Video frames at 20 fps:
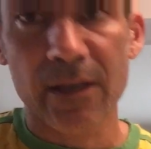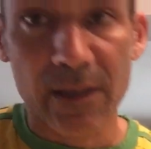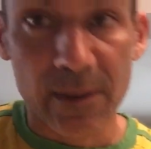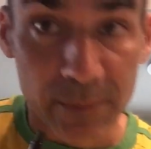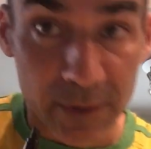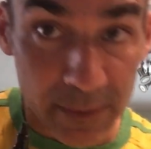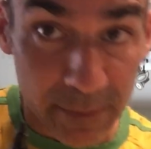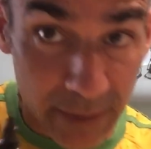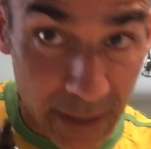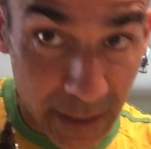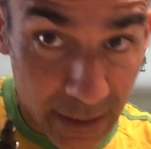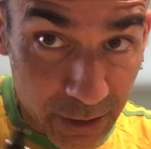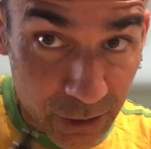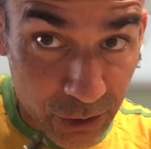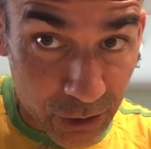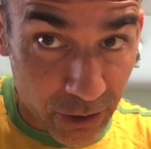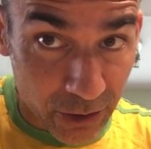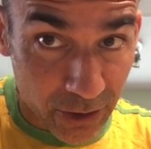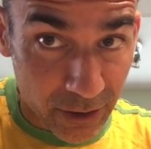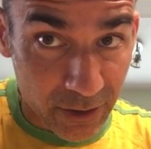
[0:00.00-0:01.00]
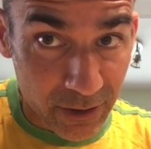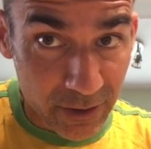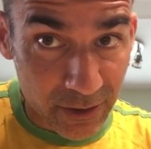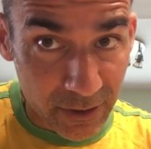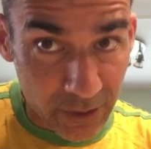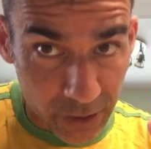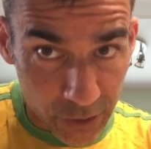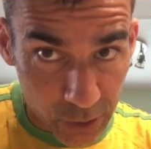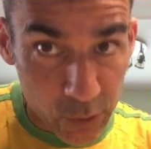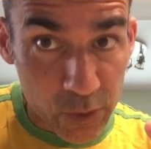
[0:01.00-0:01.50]
But make sure
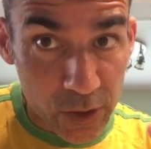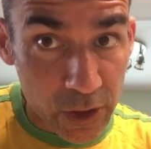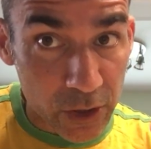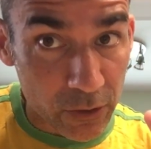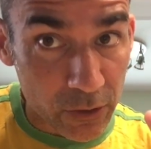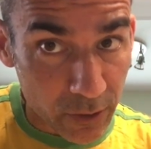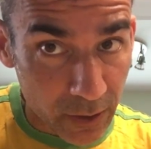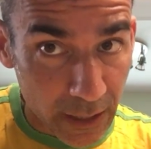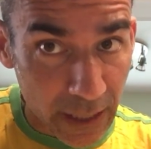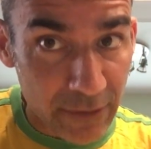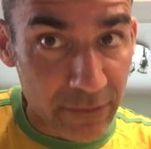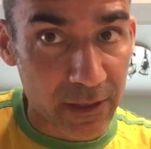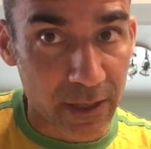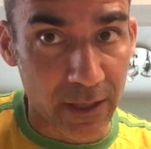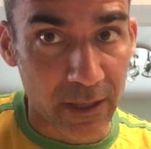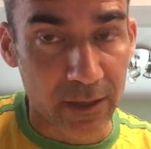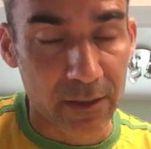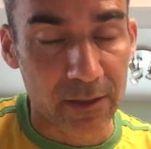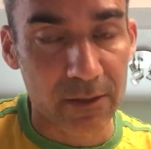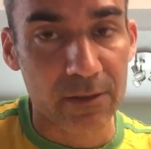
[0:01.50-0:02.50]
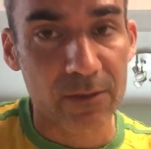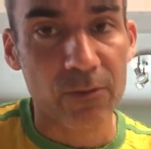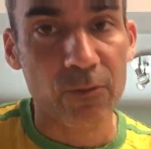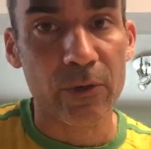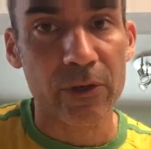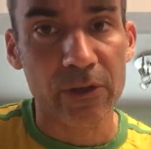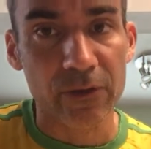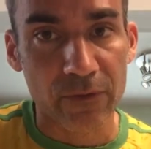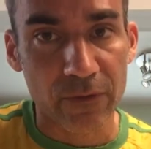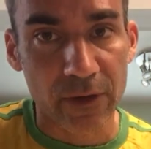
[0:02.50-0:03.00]
you're using your left hand
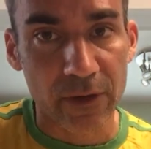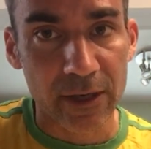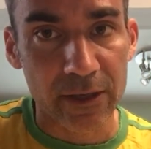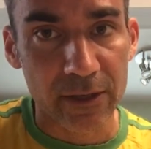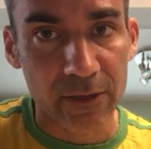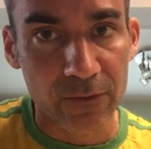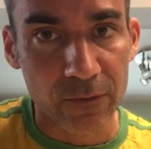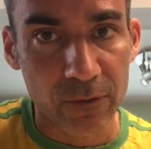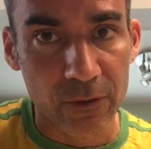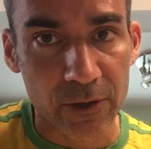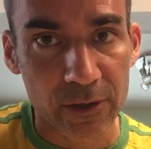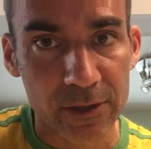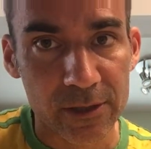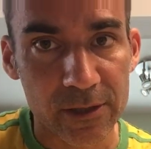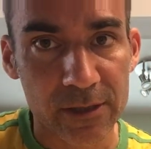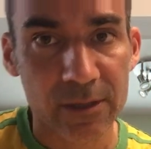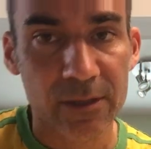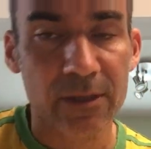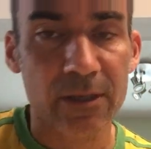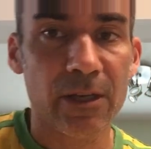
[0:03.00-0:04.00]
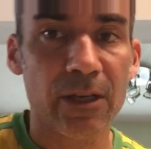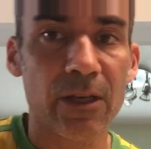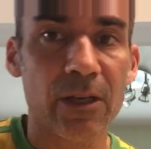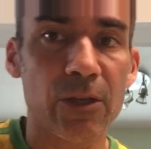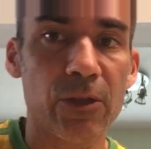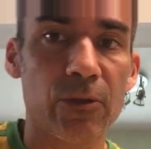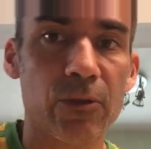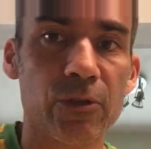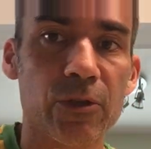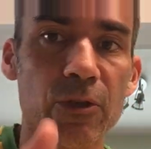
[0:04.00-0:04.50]
when you're finding force.
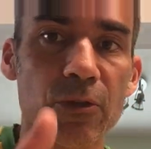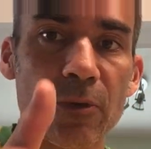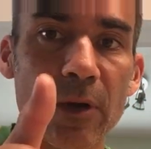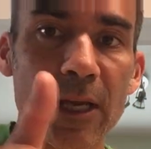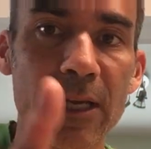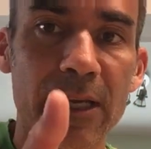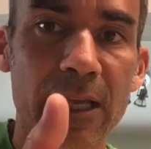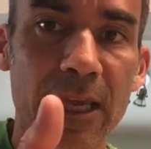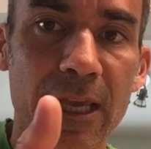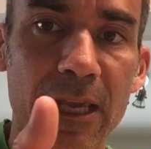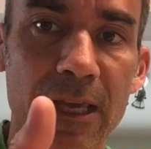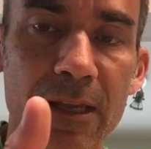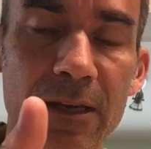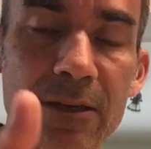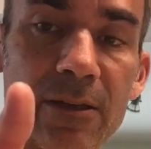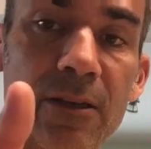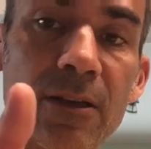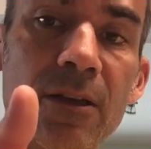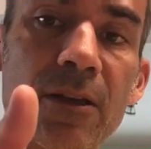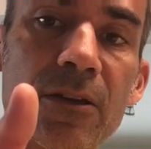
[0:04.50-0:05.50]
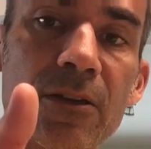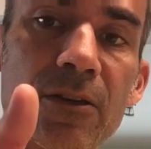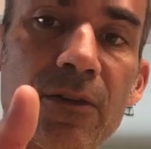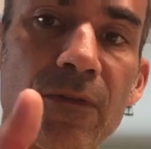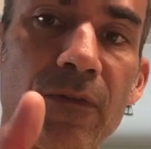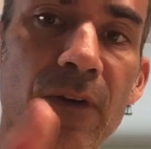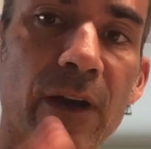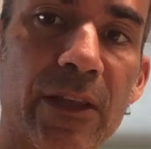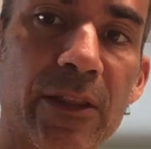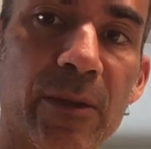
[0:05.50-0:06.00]
Use your right hand to
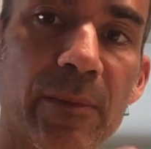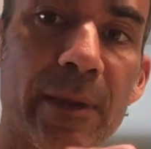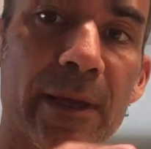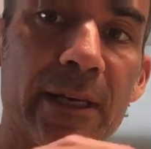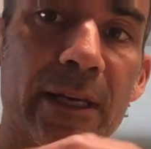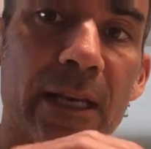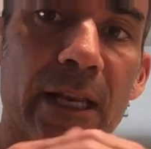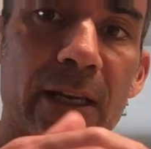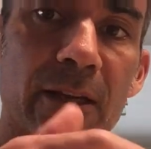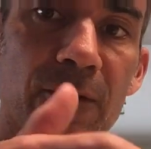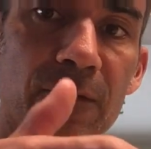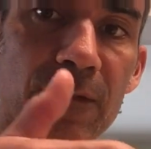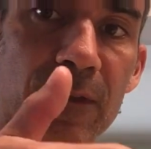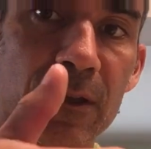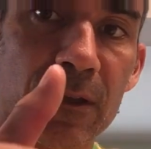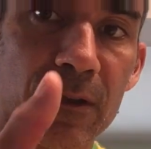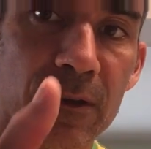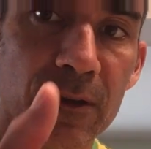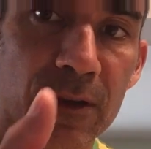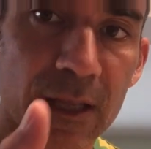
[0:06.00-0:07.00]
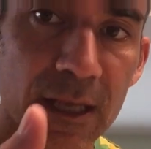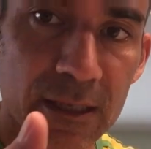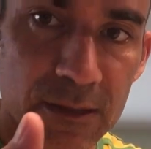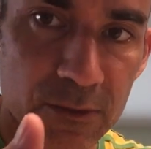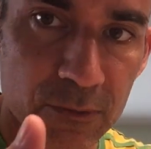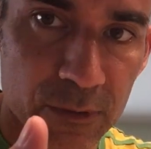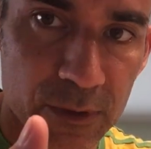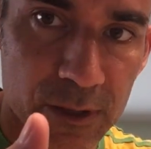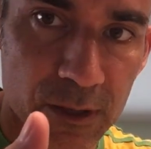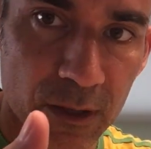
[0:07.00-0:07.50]
find the magnetic field that's
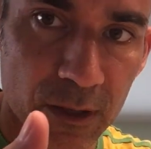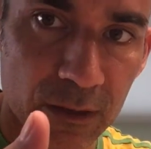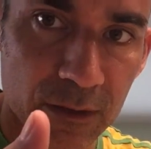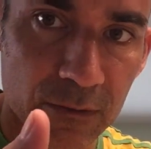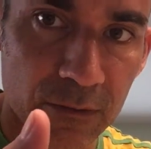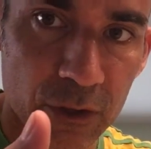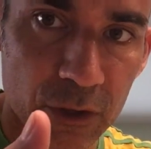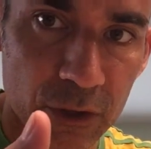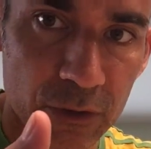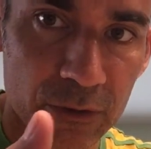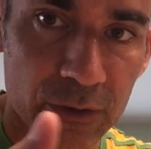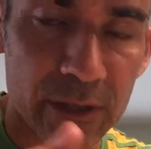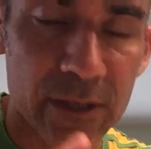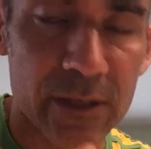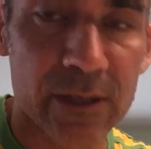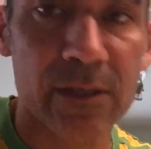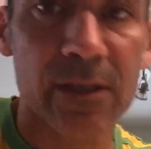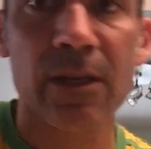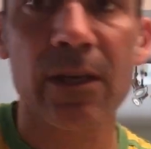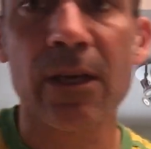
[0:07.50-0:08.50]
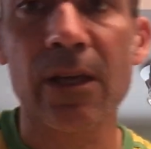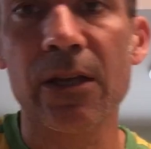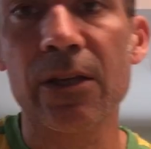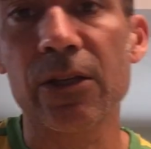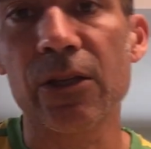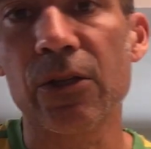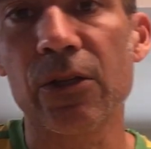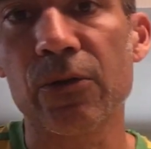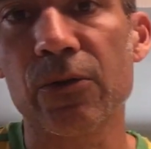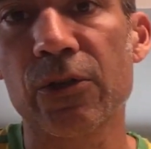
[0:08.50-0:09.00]
a result of current.
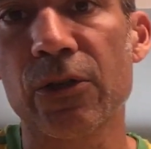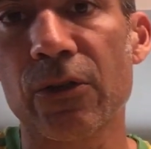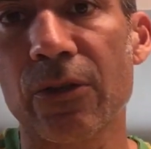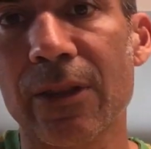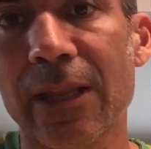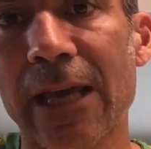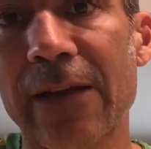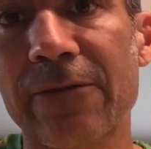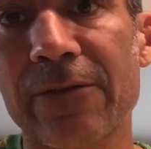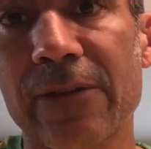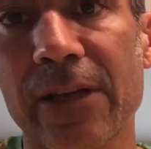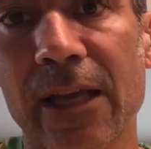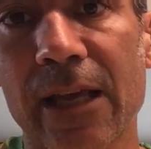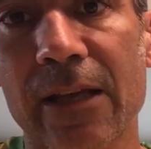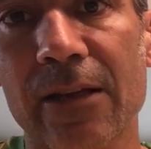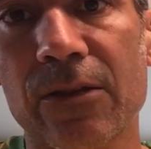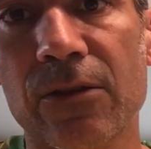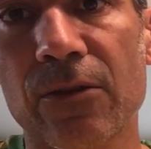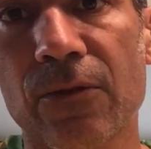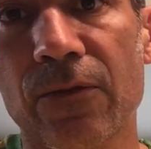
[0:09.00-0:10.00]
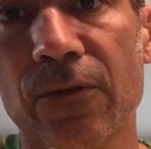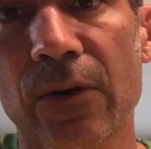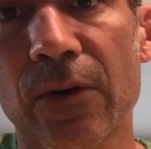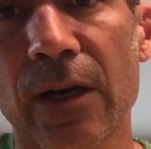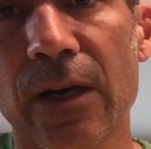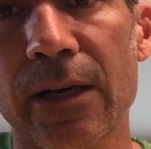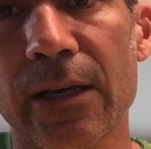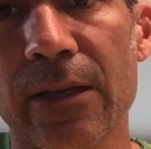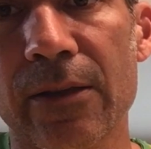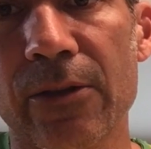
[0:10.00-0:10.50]
You use your left hand to
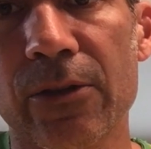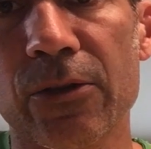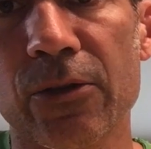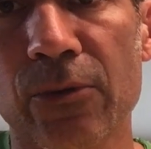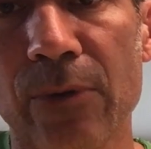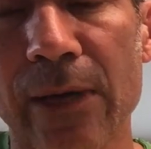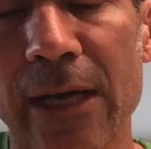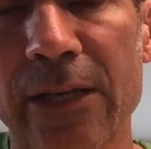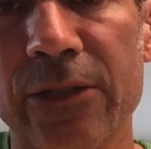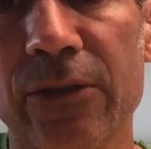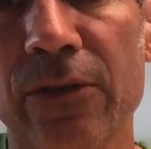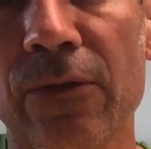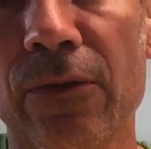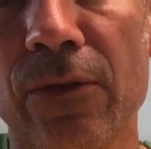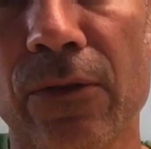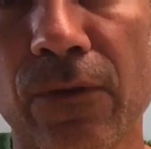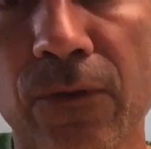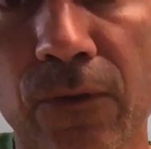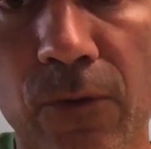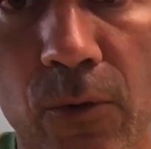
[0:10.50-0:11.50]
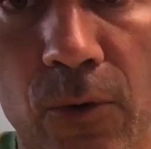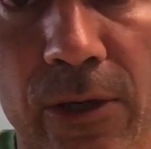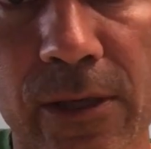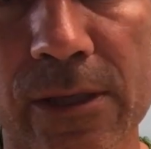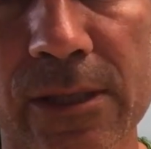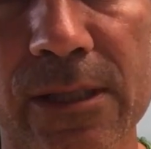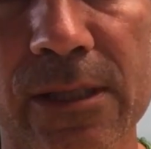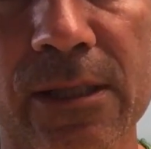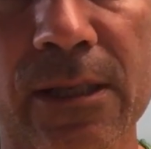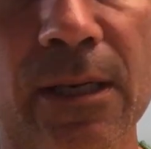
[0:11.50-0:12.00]
find the direction of the
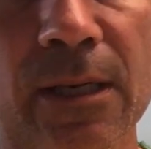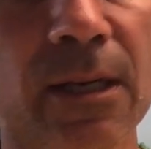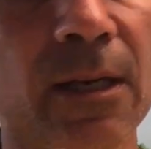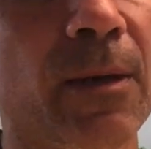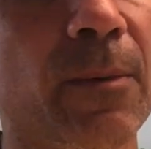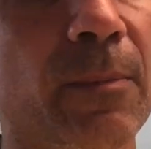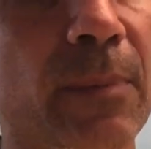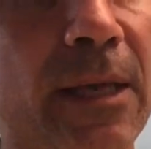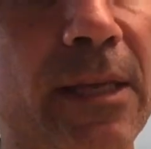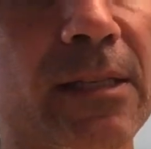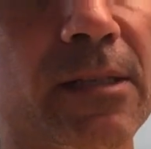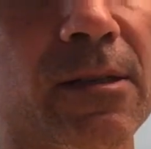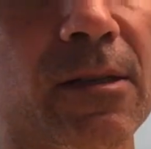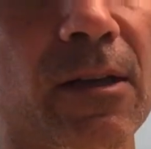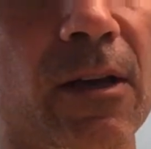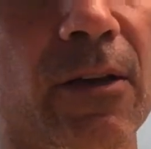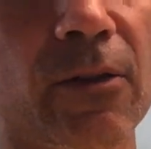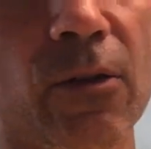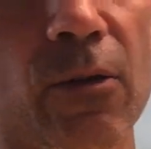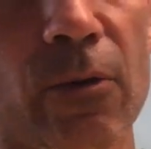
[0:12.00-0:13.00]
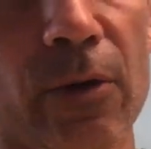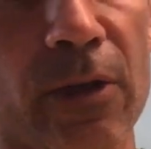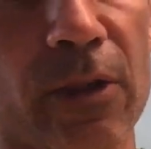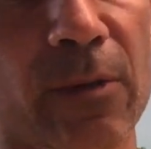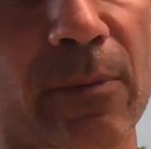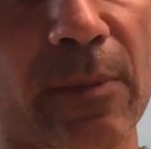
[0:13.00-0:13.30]
force based on knowing the